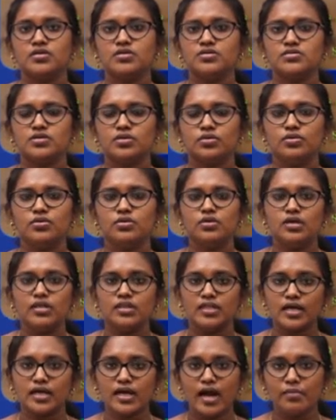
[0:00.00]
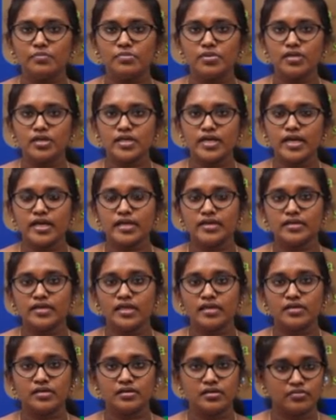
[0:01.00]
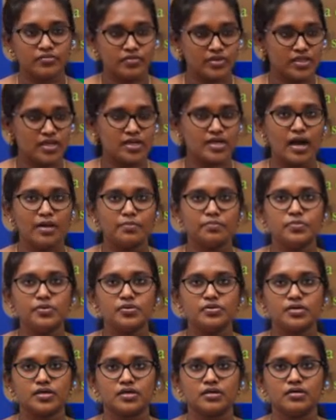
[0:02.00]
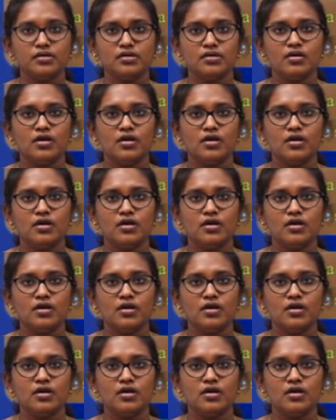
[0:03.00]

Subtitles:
So, the communicating with the computer,